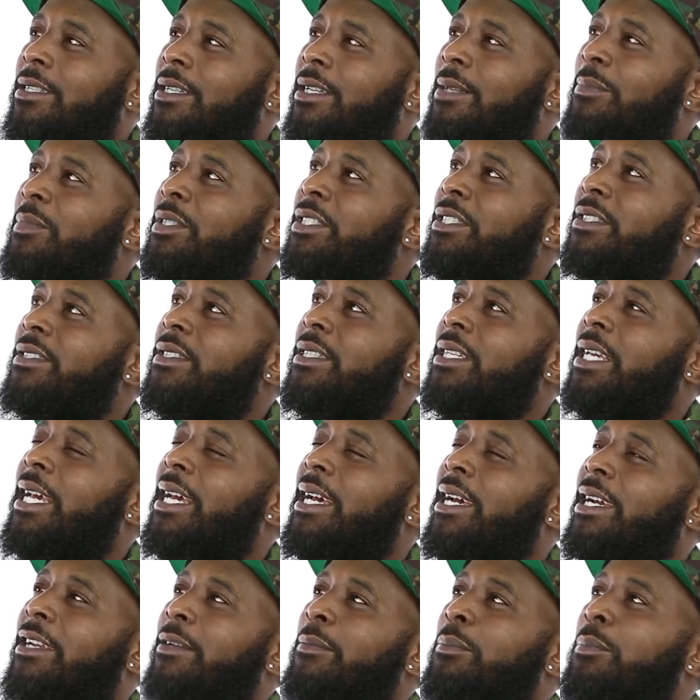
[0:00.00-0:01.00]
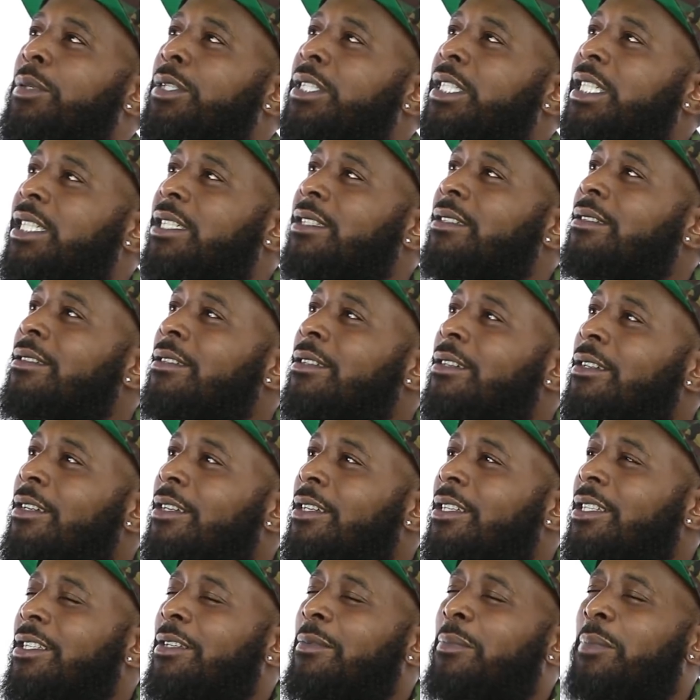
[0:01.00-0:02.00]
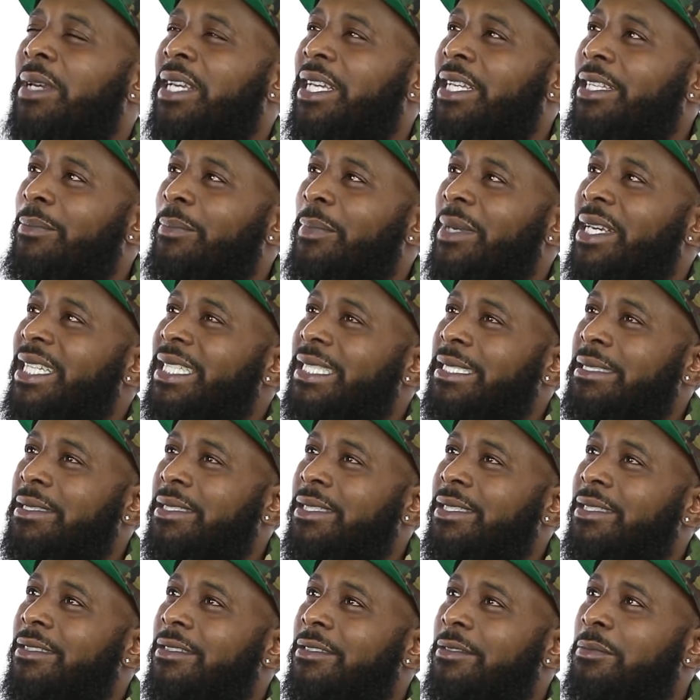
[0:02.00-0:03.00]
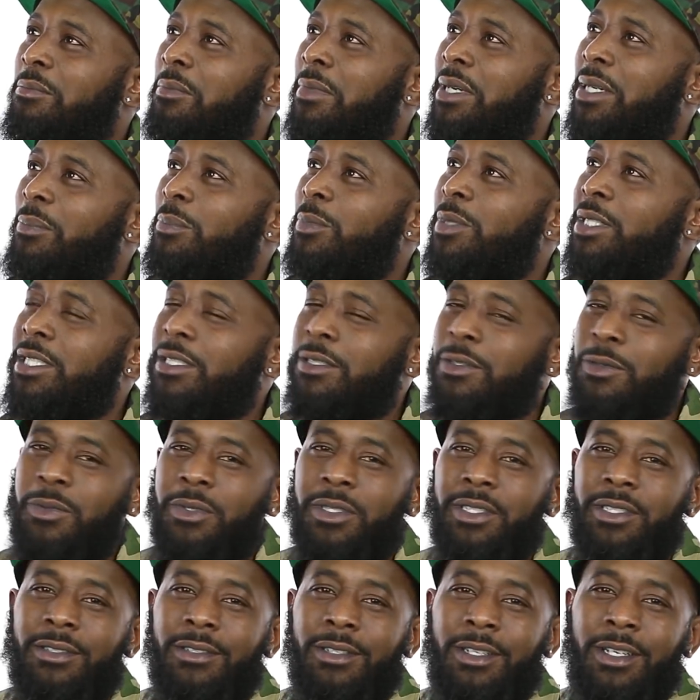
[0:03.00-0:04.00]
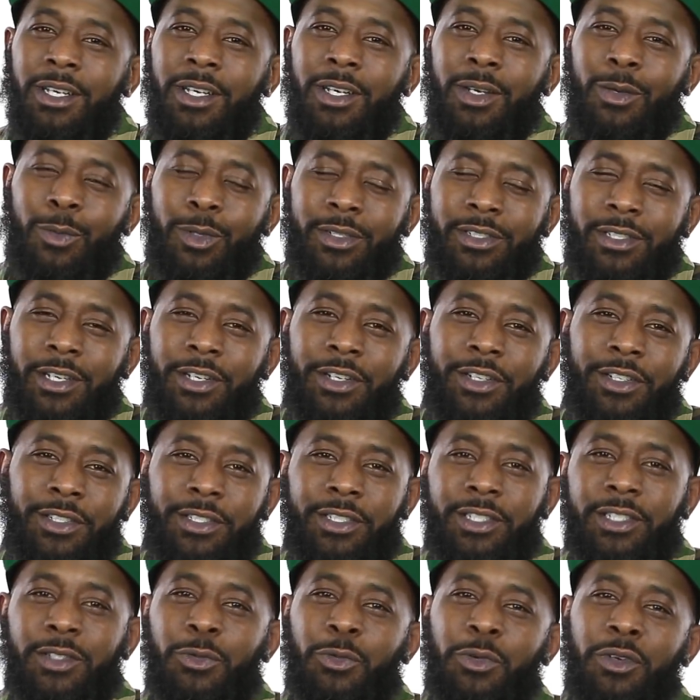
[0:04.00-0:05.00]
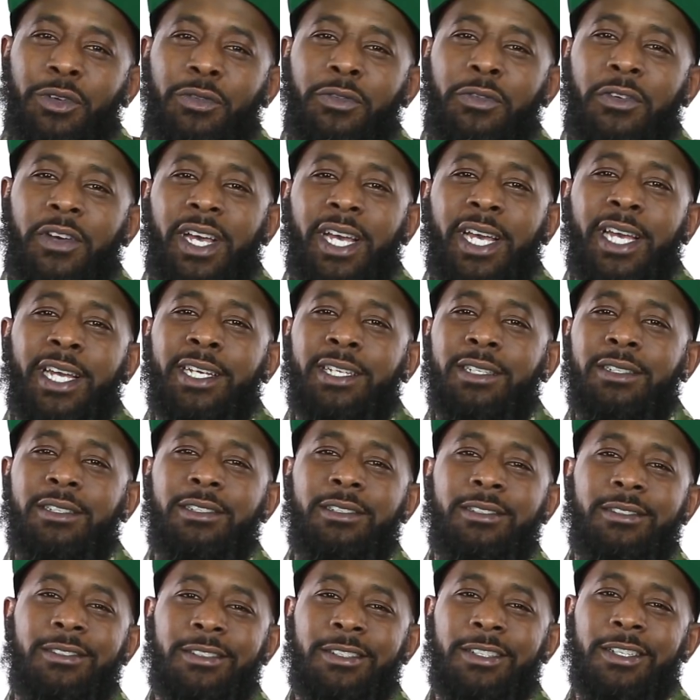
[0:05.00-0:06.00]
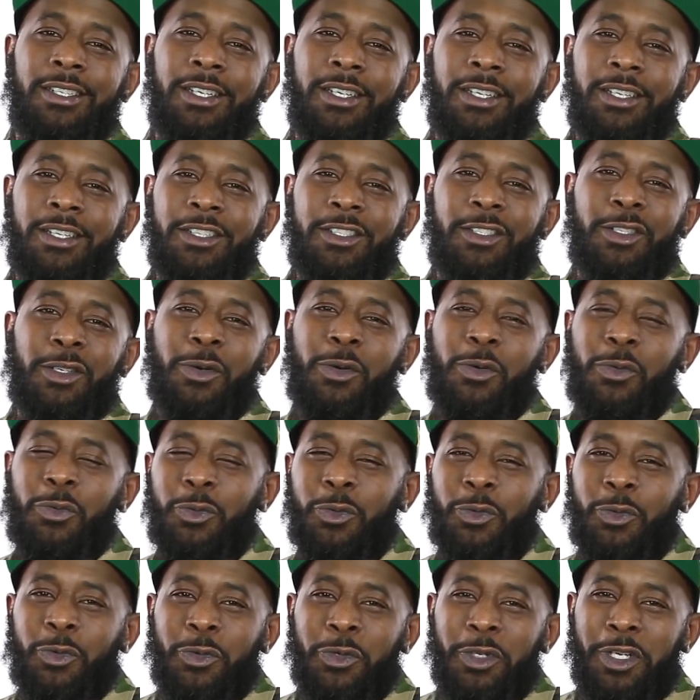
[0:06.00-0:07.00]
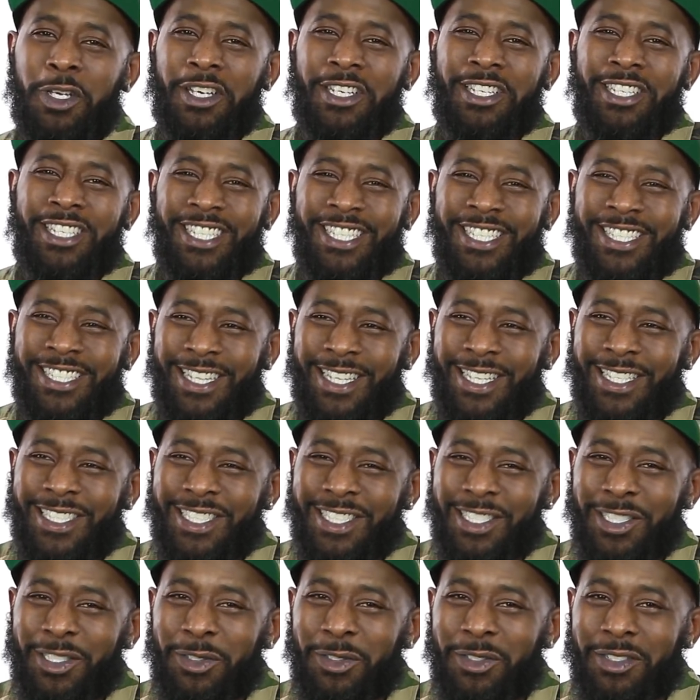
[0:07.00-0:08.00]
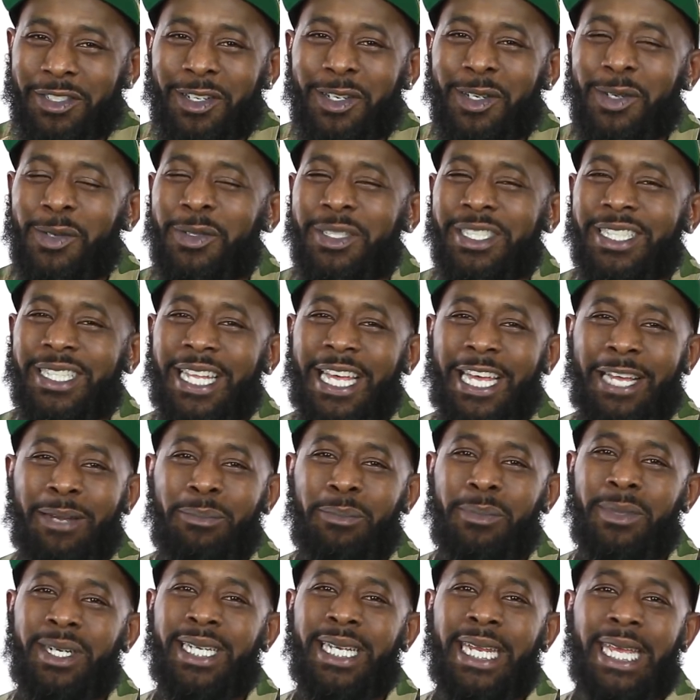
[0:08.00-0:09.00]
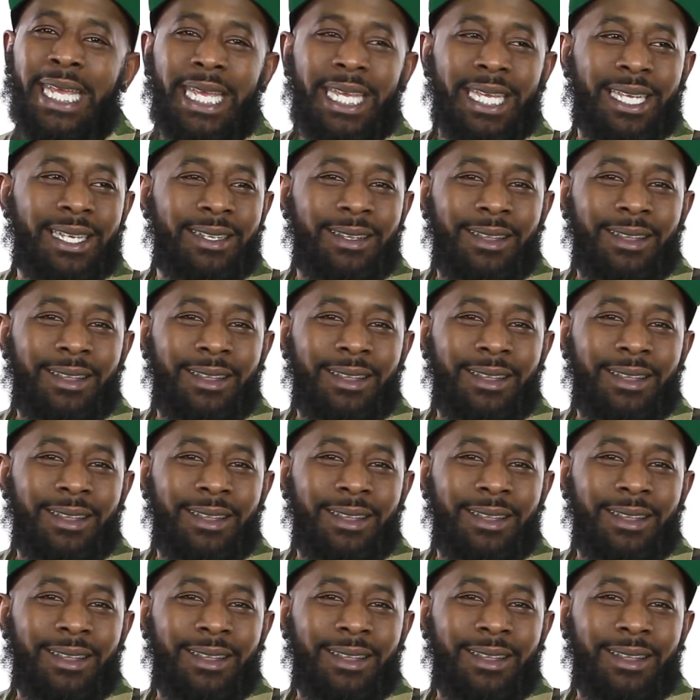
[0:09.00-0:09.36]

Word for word: gonna see how I can put it to make it make sense. My mother was hood refined, so like she used to always like money.